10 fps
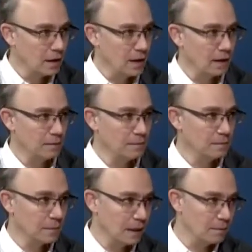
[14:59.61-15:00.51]

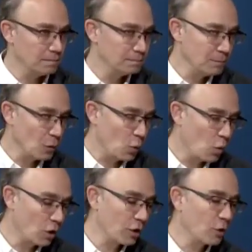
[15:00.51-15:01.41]
and
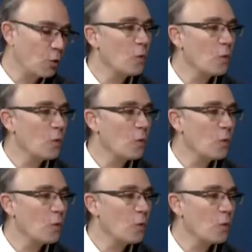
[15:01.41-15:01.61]
work